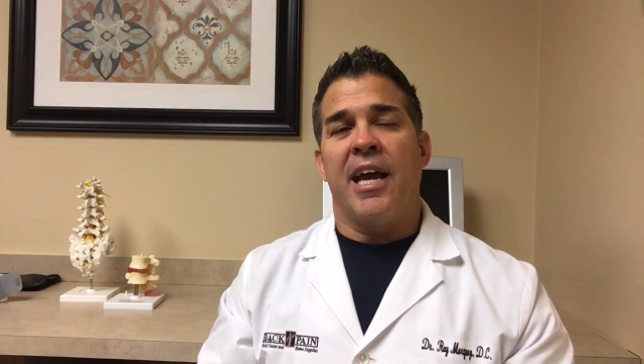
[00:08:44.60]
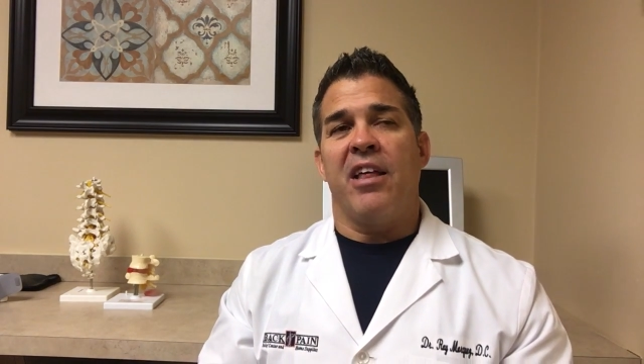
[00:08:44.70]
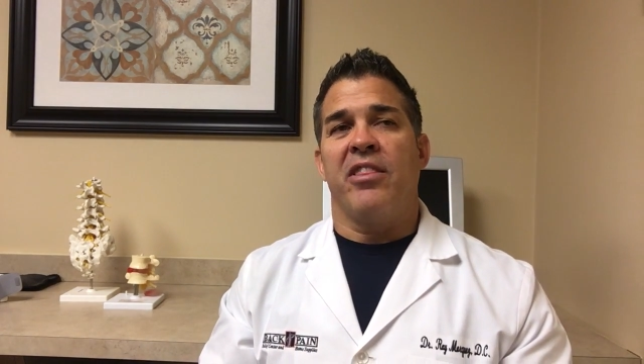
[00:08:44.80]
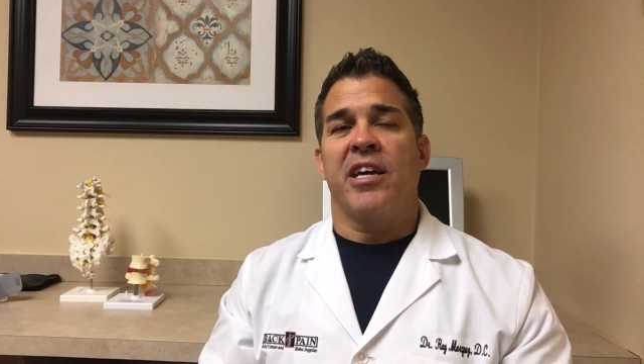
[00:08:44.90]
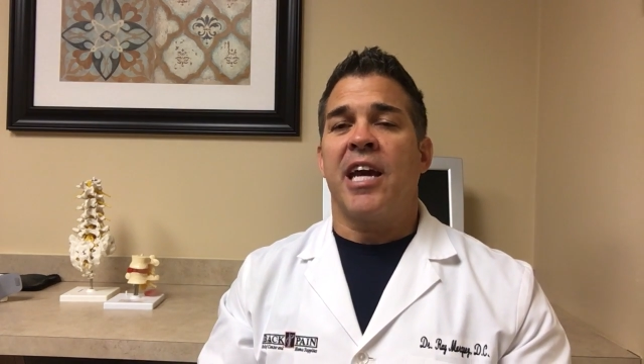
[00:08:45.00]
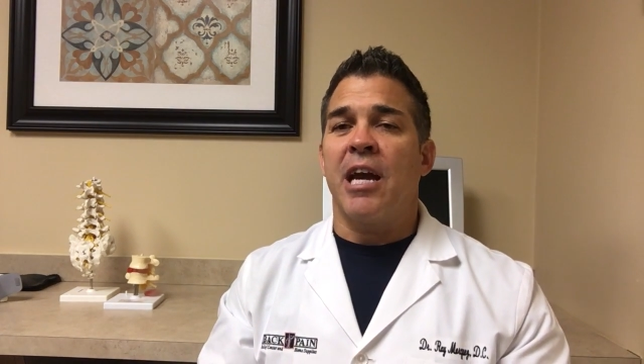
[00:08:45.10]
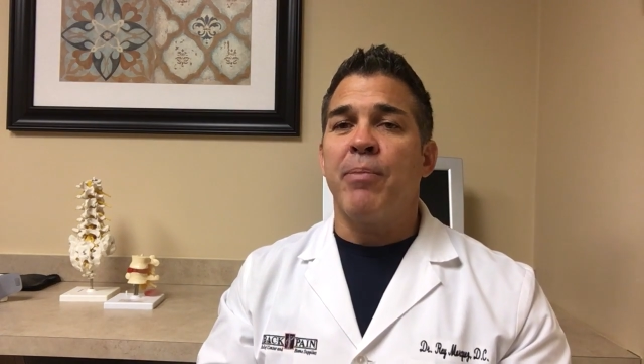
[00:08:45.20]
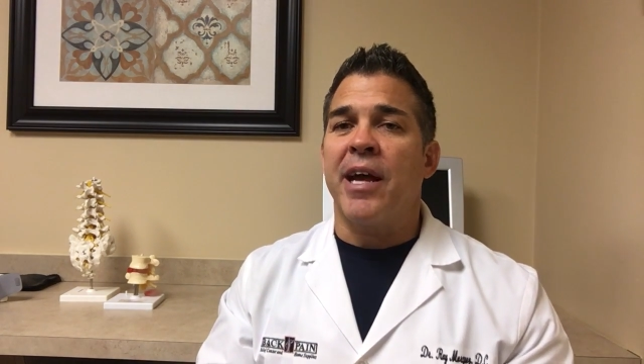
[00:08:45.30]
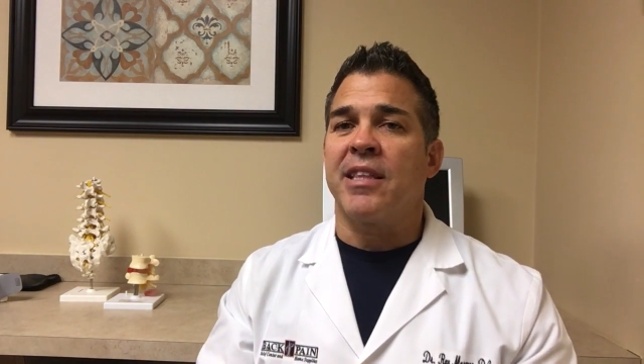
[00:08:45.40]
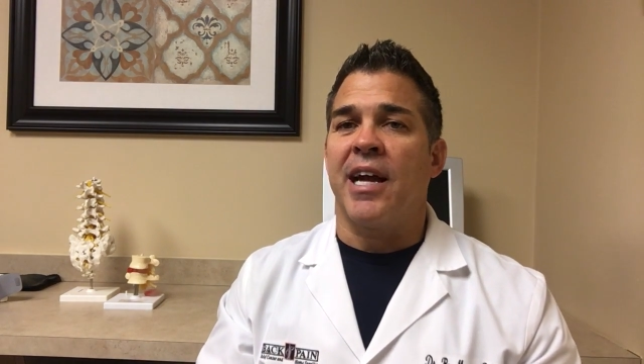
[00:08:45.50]
And the care
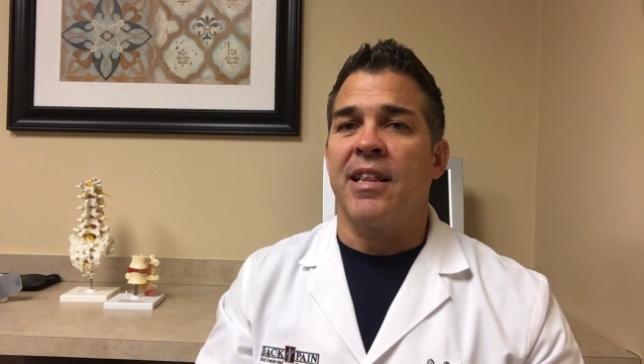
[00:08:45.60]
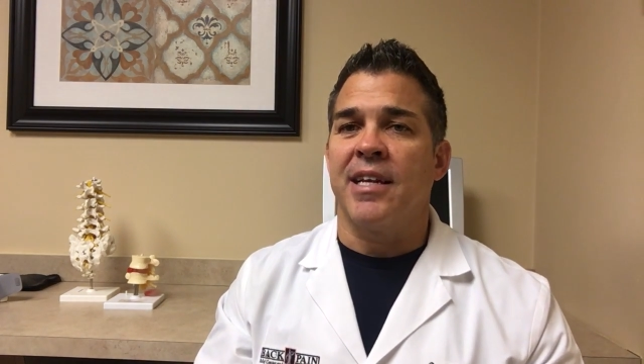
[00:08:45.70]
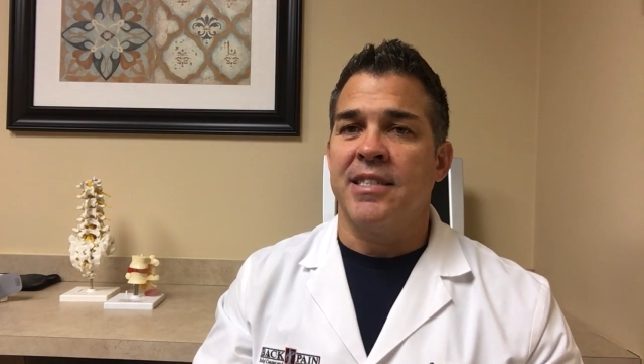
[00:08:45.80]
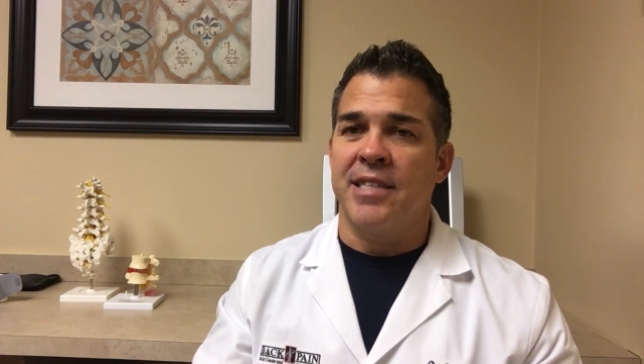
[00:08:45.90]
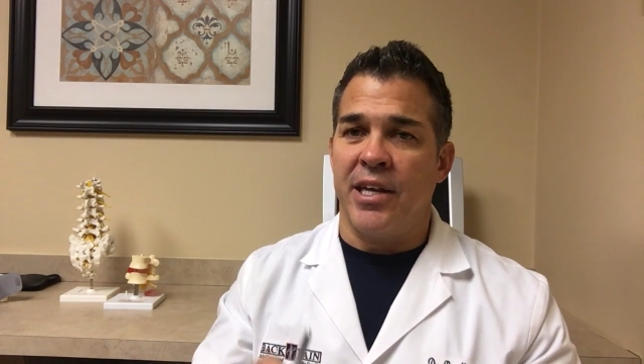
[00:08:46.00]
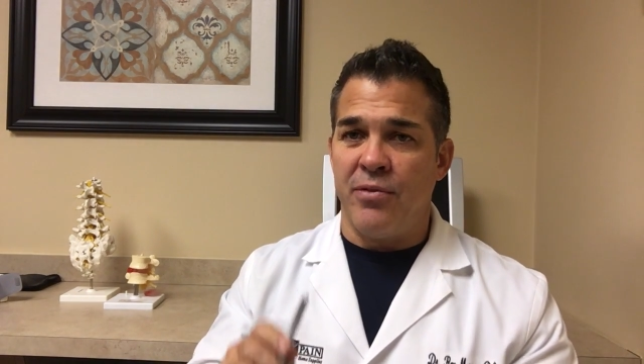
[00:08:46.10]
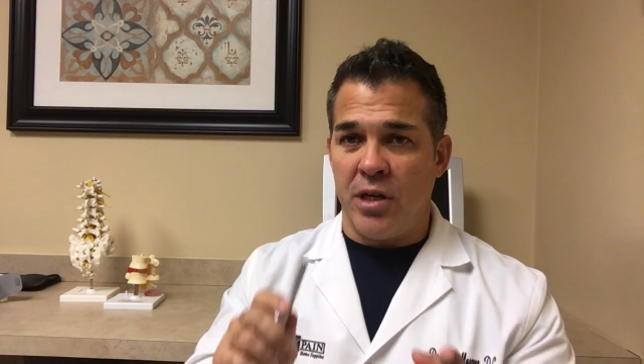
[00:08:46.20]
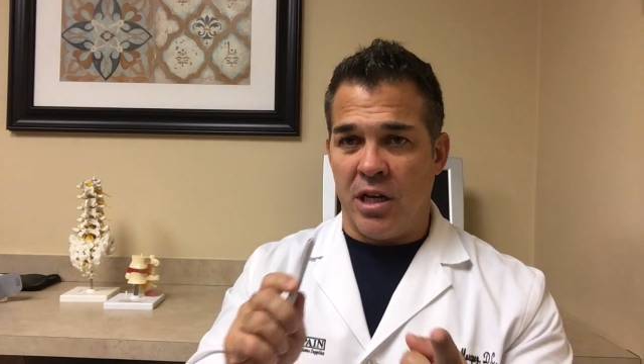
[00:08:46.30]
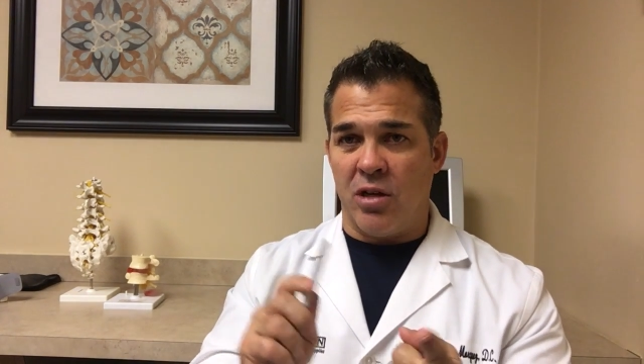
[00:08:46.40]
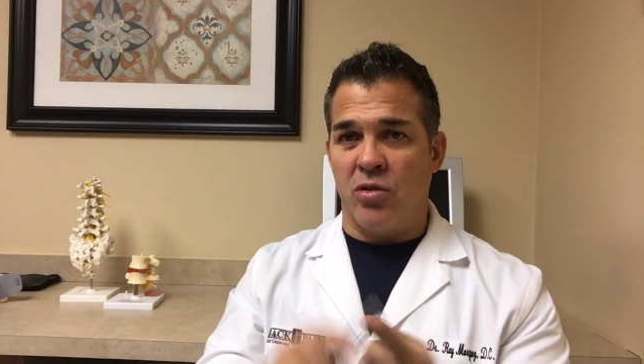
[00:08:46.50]
path guidelines say you
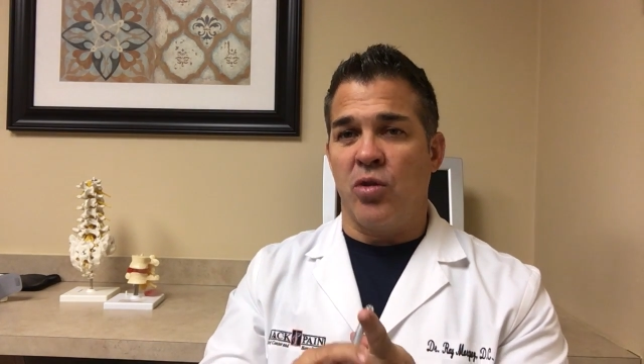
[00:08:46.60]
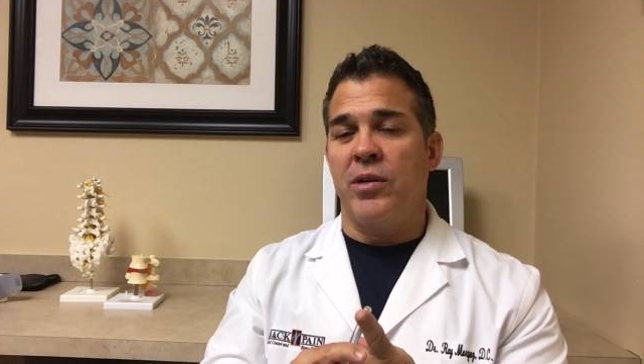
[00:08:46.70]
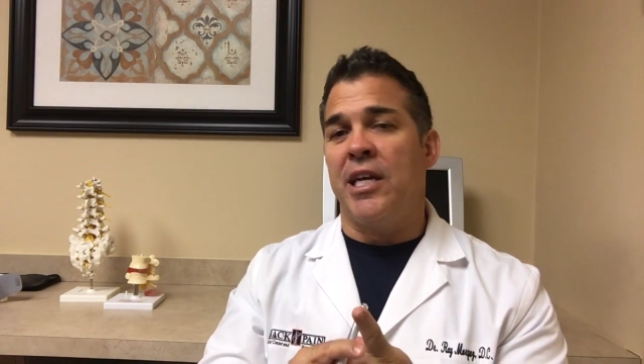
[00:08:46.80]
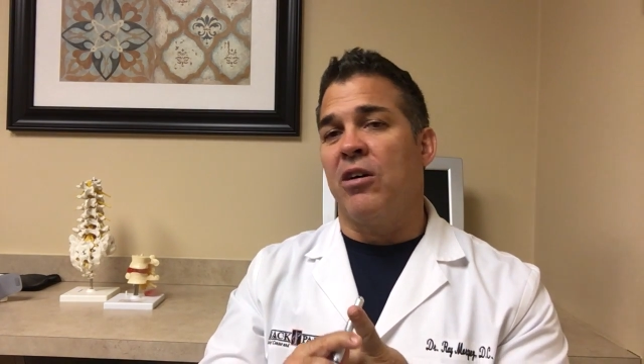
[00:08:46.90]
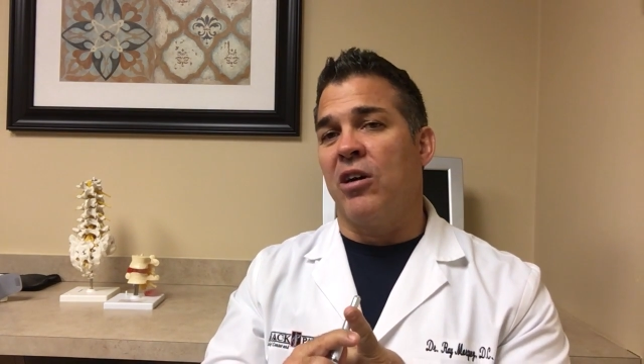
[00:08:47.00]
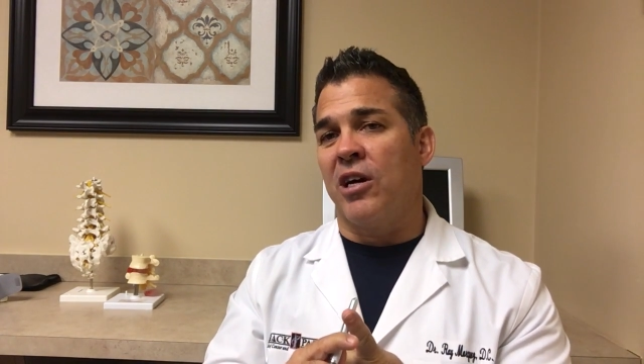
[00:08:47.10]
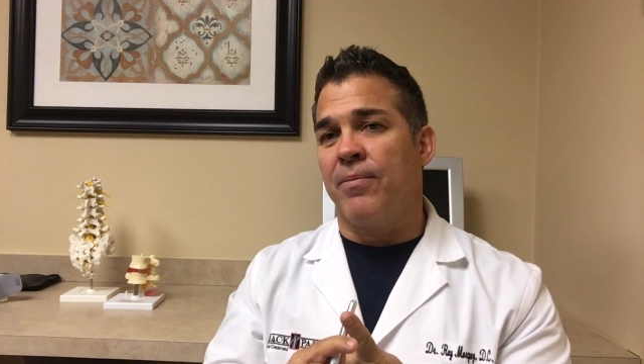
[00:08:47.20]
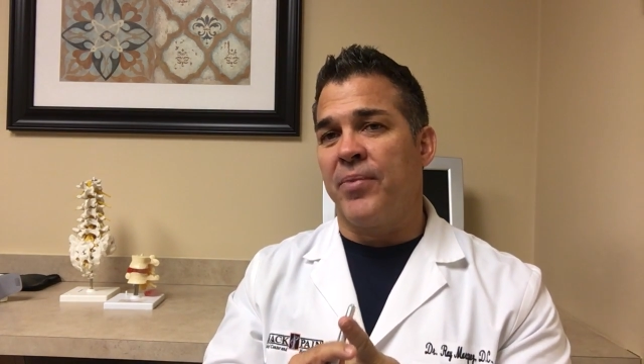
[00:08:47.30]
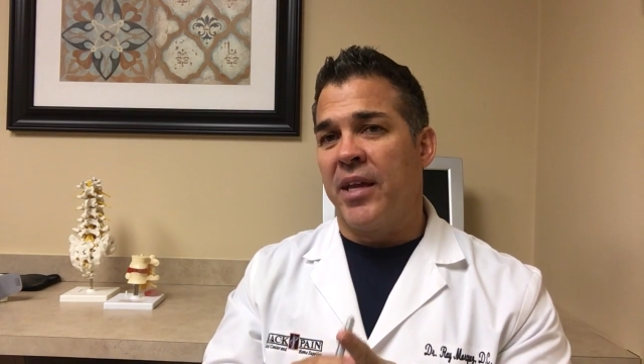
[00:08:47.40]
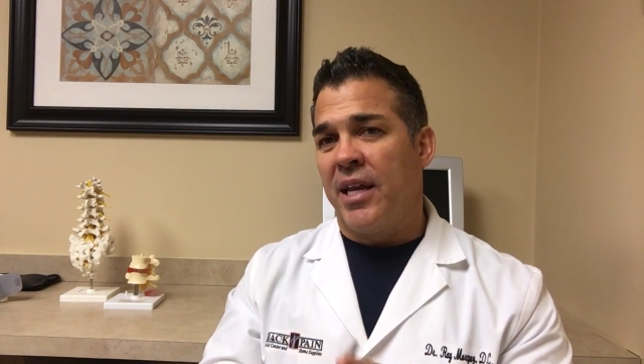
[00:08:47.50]
can go to an ER,